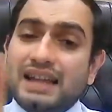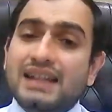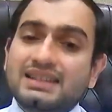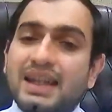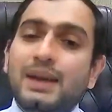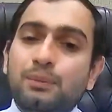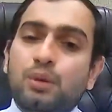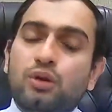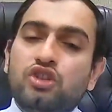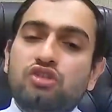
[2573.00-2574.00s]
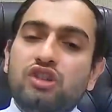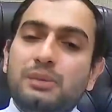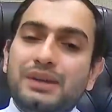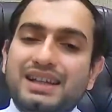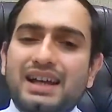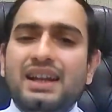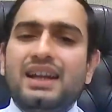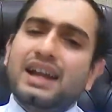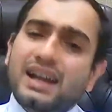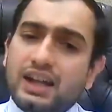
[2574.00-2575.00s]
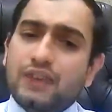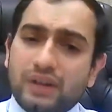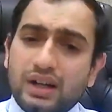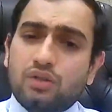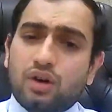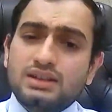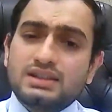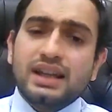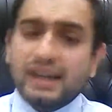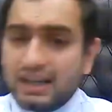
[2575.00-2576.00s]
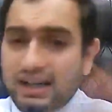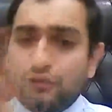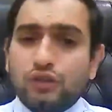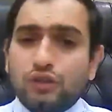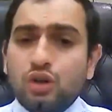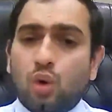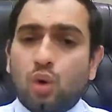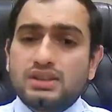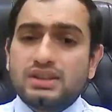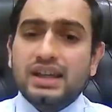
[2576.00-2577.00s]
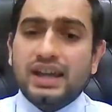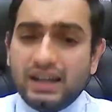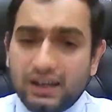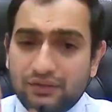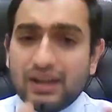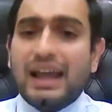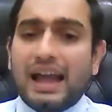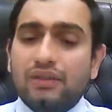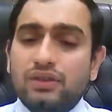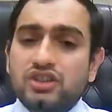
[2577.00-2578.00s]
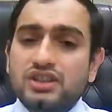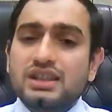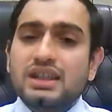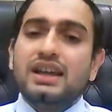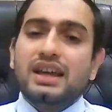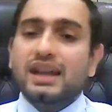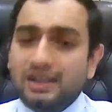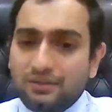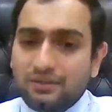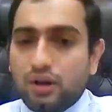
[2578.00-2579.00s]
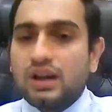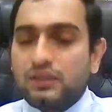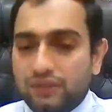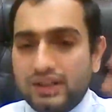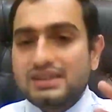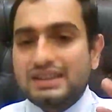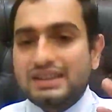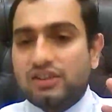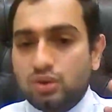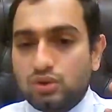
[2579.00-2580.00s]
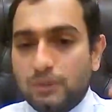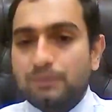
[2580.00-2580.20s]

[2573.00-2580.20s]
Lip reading: that same provision will be there in different words, in different codes, in different languages, for a different statute,